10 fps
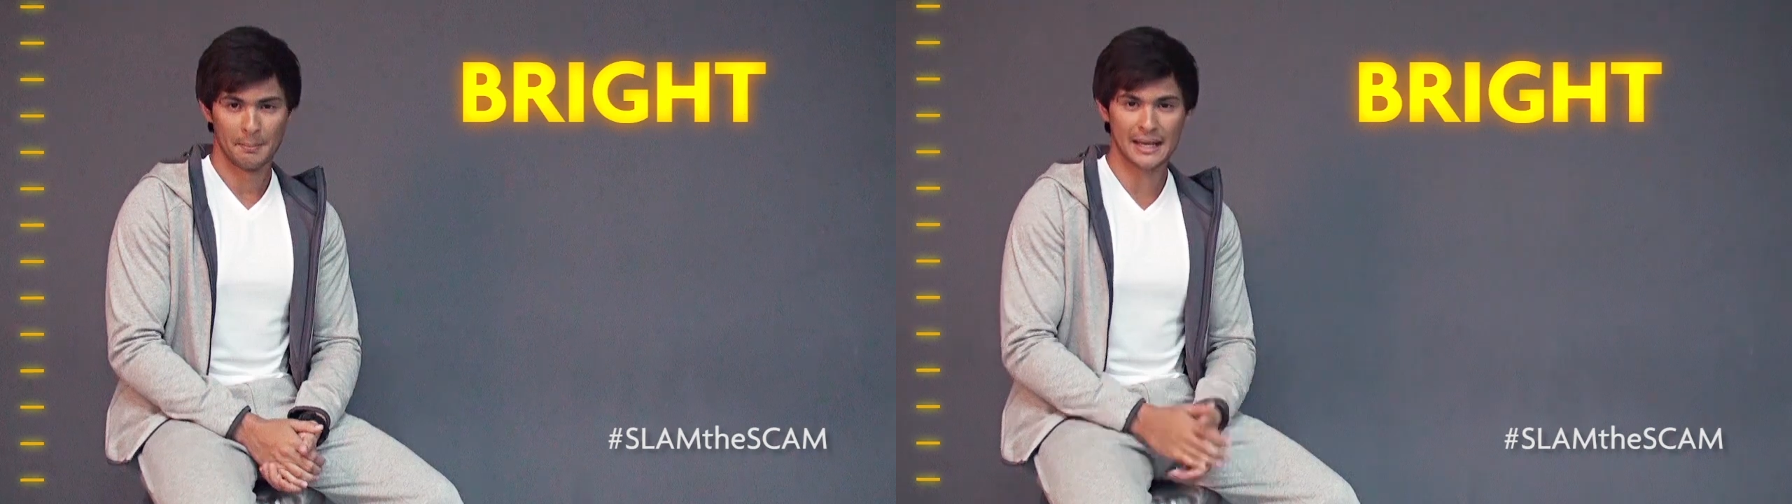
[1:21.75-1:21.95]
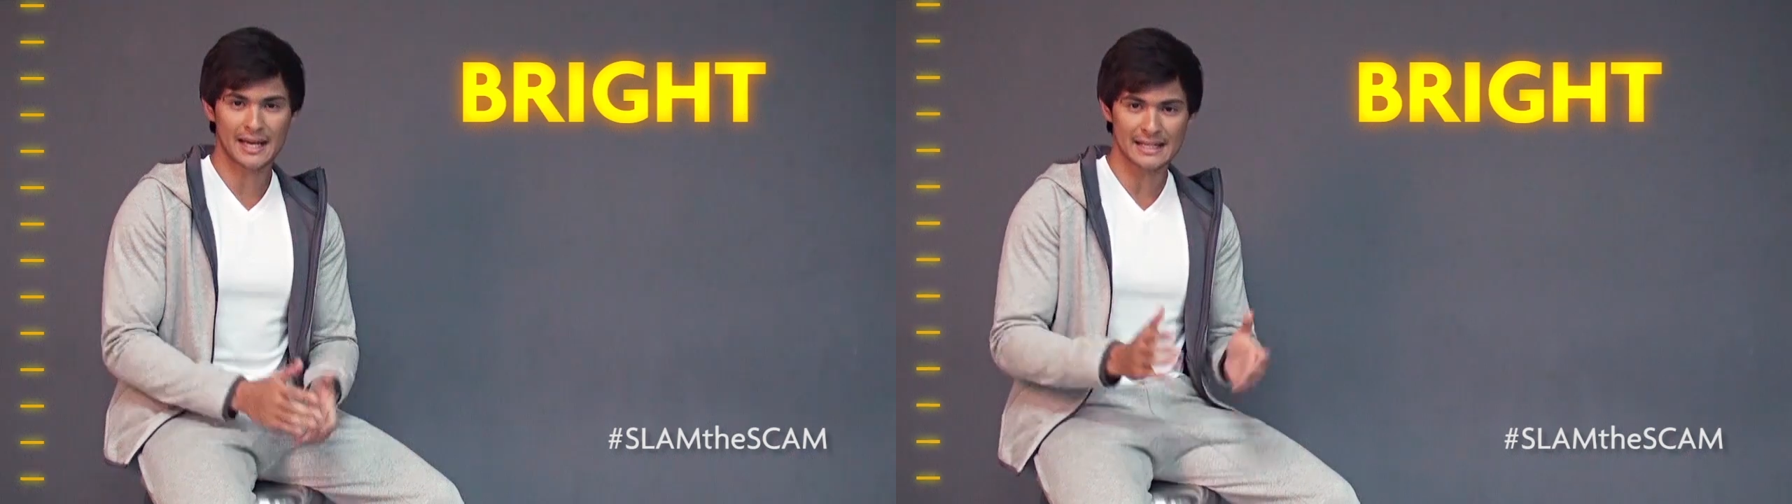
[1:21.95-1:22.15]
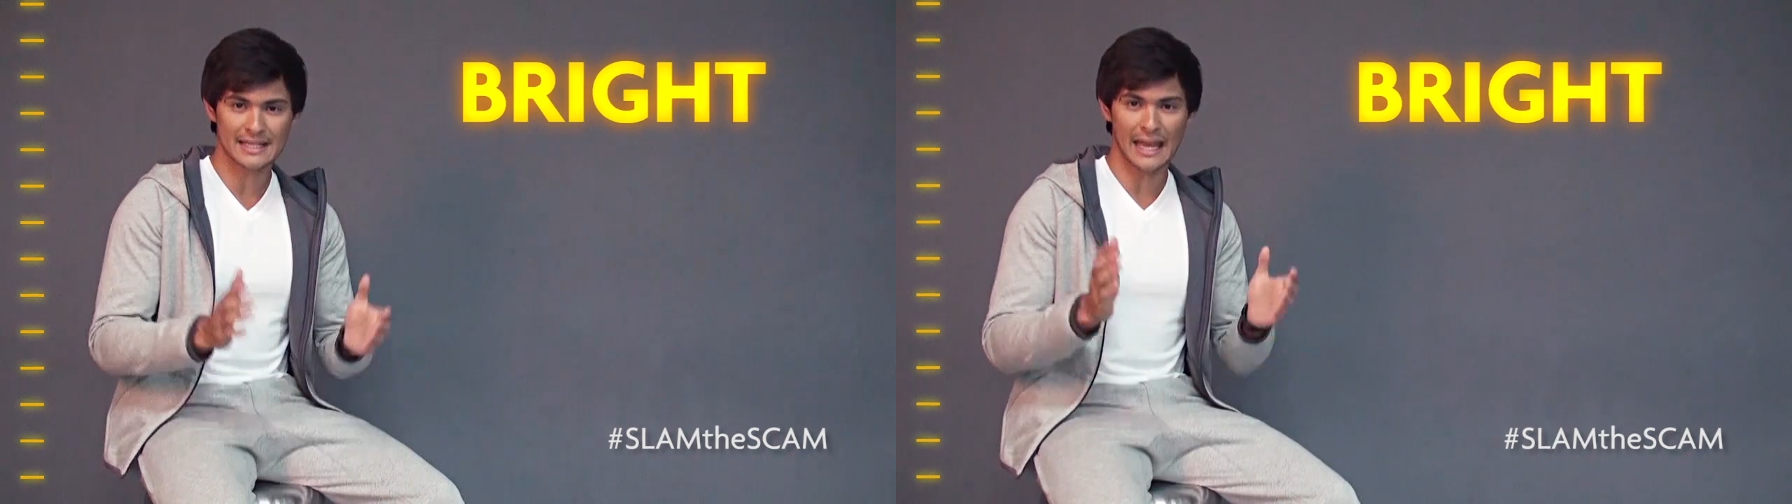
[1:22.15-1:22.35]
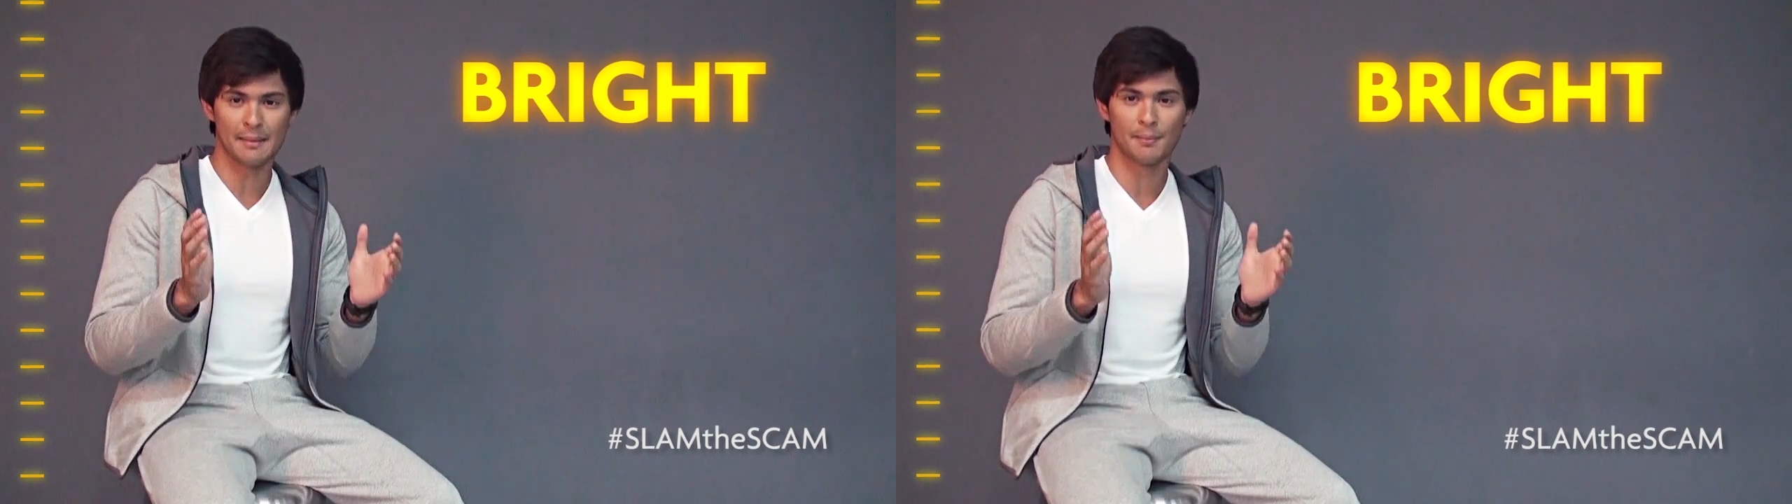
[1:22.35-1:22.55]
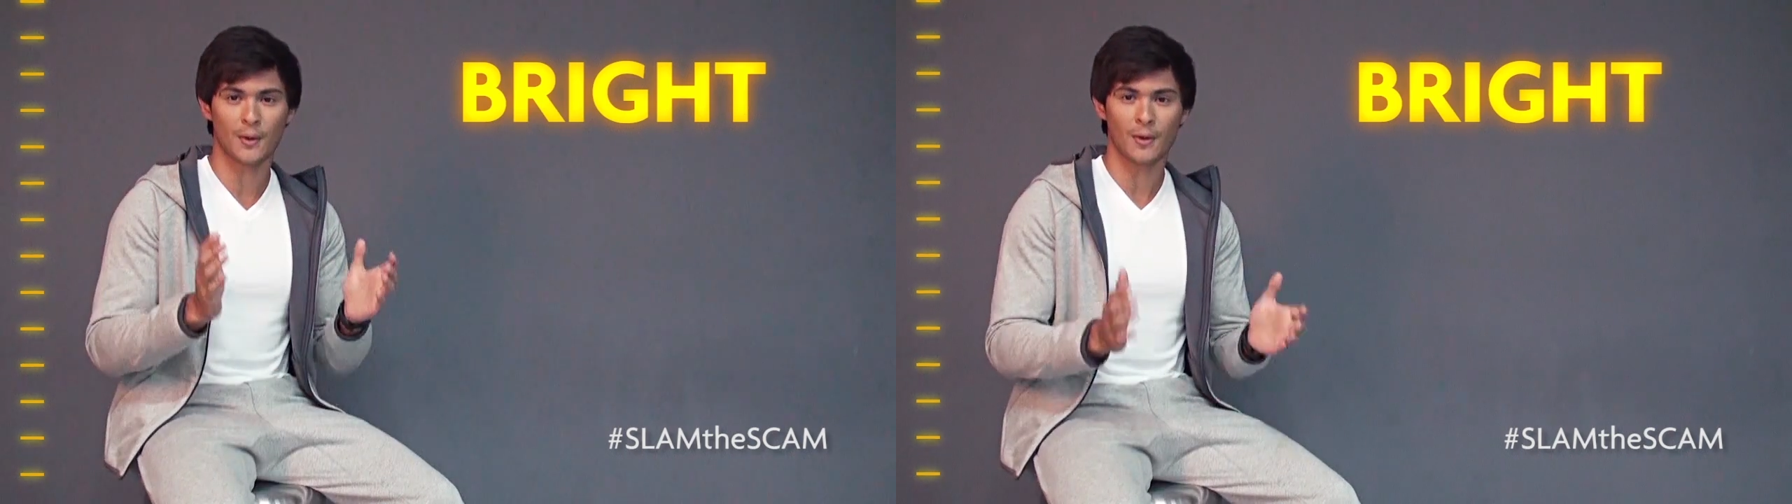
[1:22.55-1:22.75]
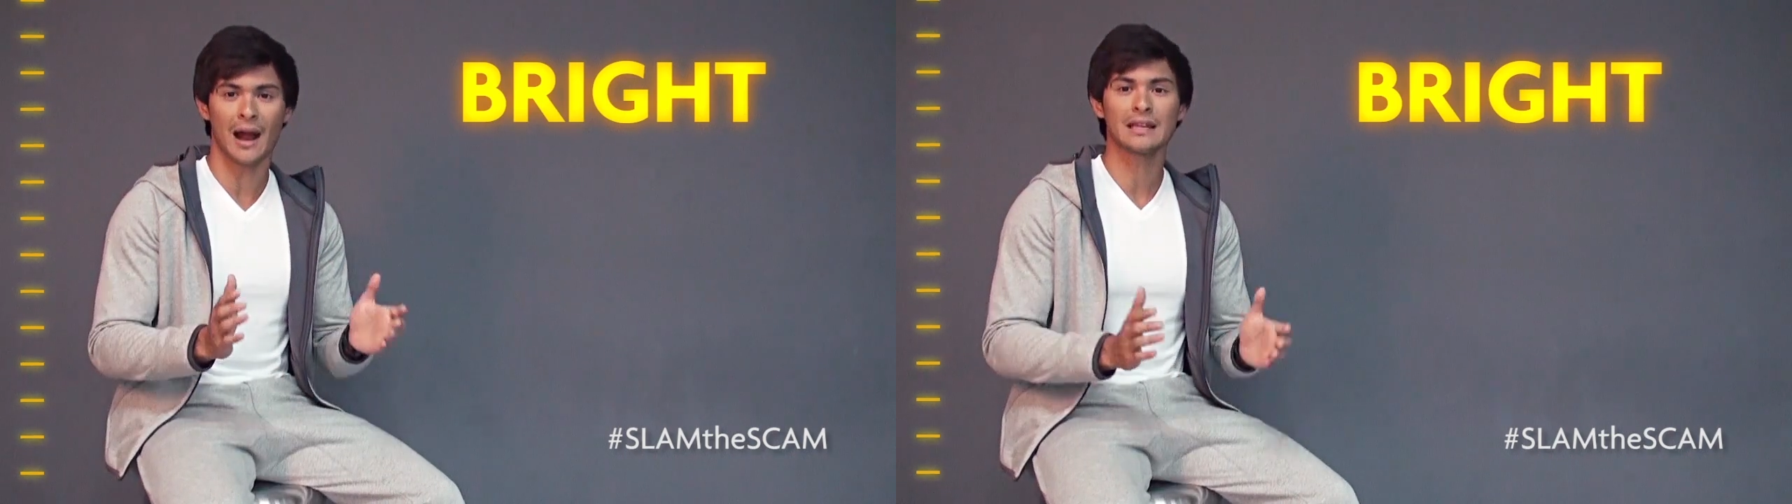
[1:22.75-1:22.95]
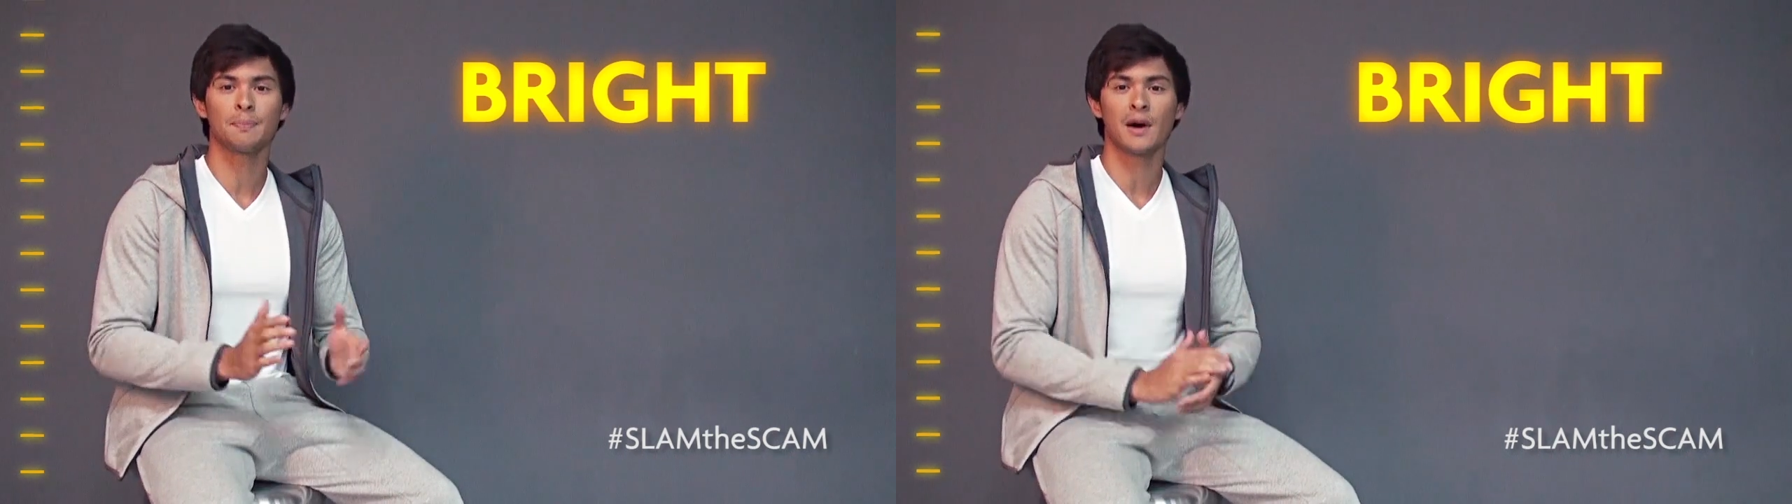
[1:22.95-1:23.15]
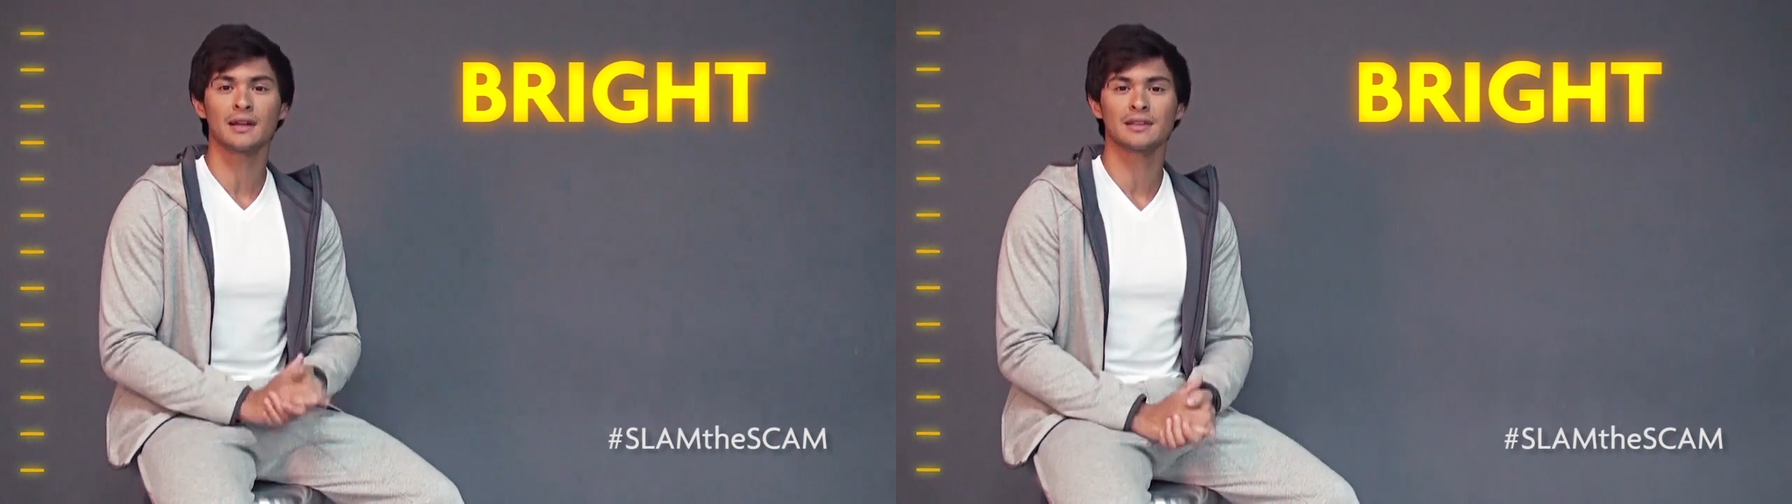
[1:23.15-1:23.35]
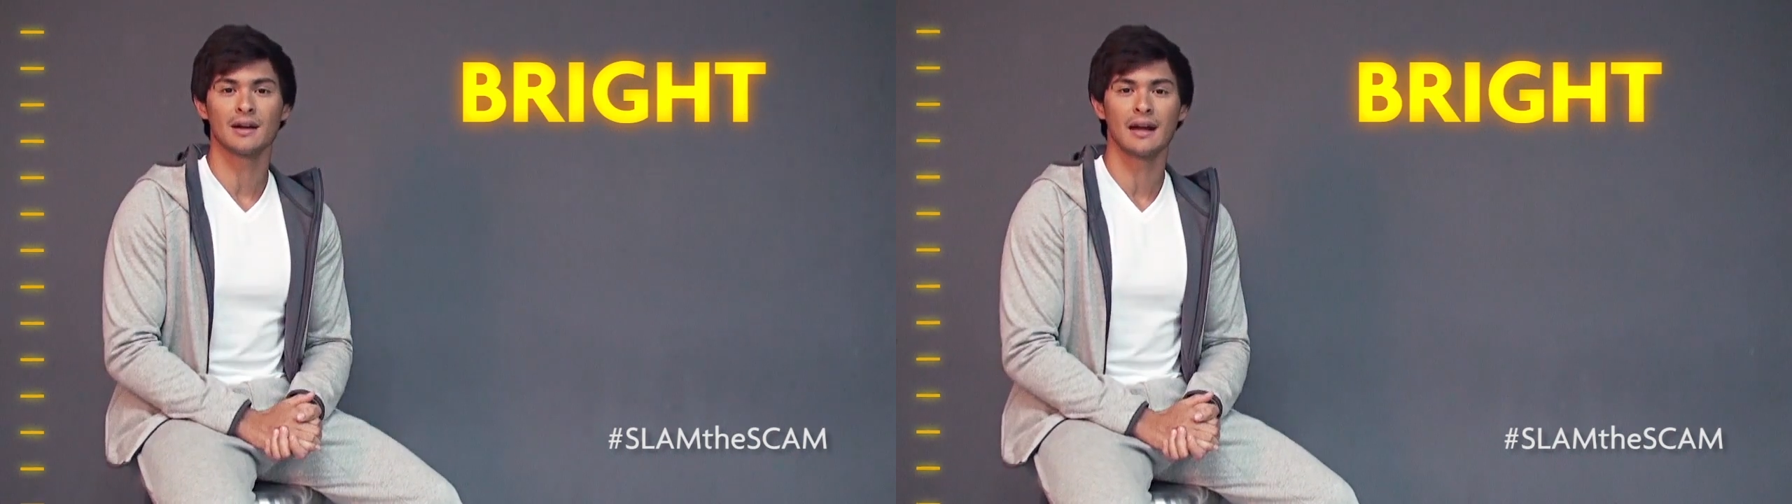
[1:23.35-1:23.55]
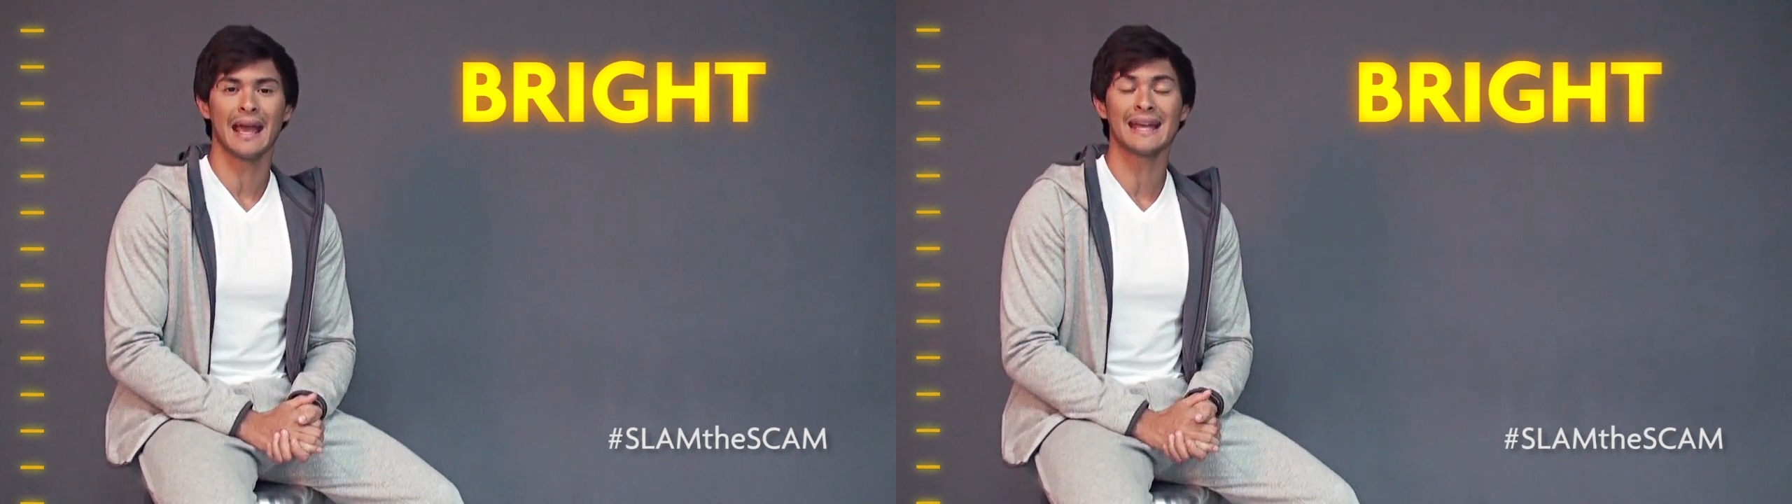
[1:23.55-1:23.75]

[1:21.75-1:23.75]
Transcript: Because a bright partner